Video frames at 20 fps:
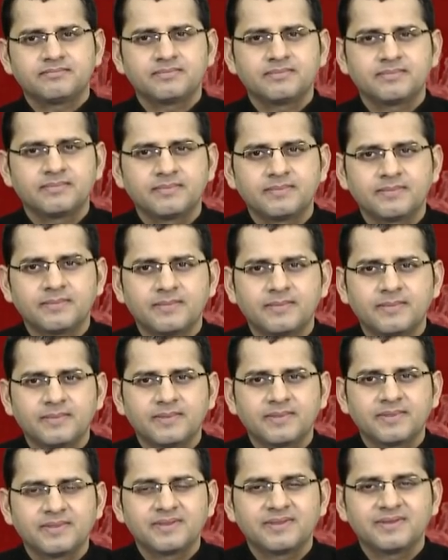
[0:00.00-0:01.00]

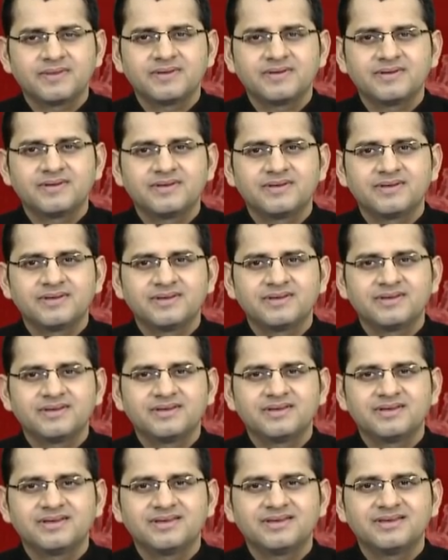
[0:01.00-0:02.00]

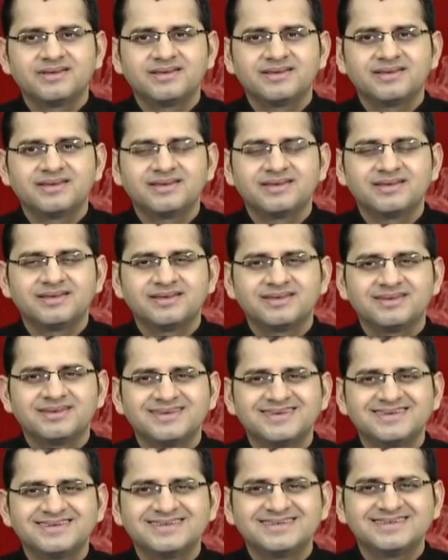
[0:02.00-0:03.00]

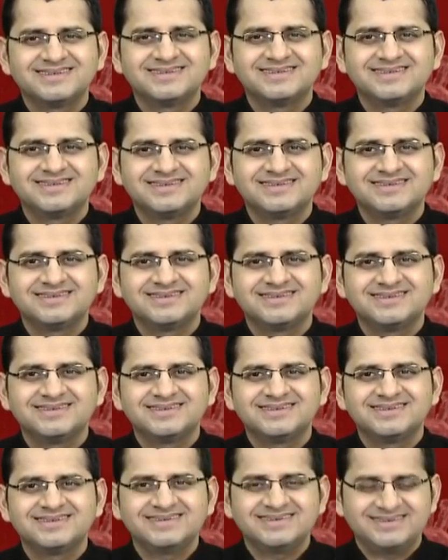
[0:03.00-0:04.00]

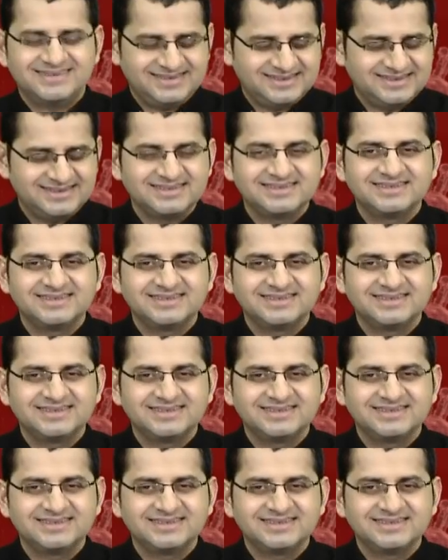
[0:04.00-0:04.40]
(silent)